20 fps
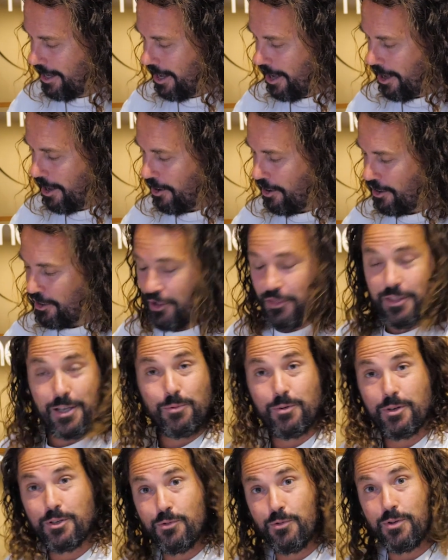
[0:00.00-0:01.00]
I don't
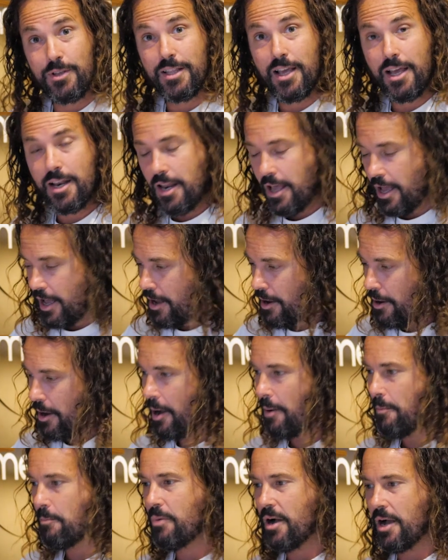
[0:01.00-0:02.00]
think we're doing that,
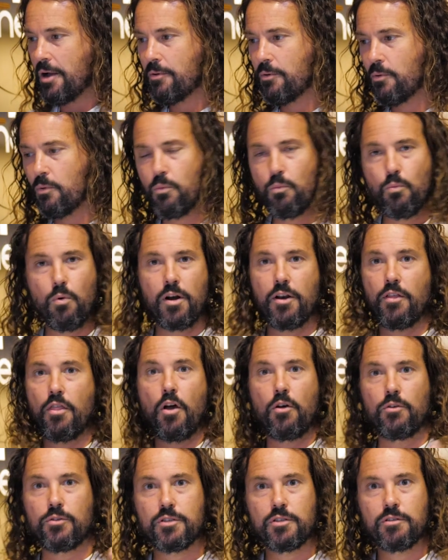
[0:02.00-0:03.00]
but one of
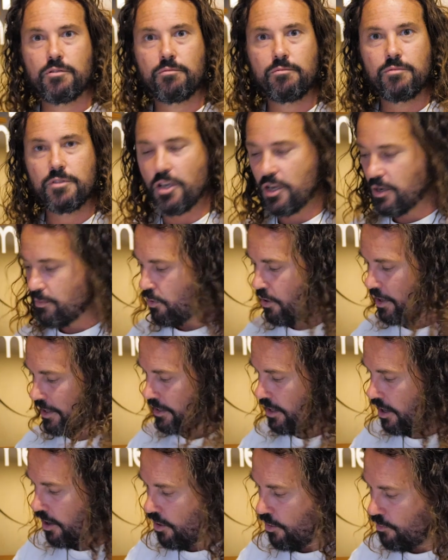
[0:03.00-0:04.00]
those. So you might
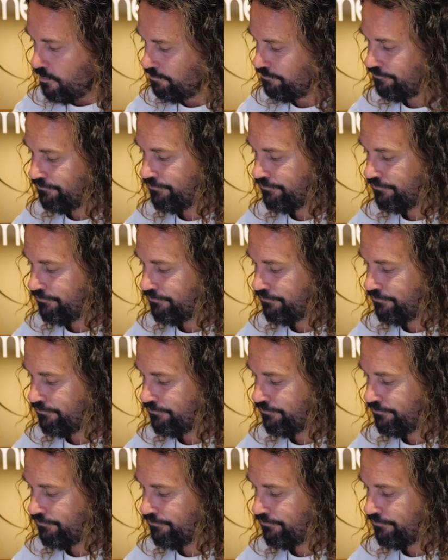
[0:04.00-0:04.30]
go,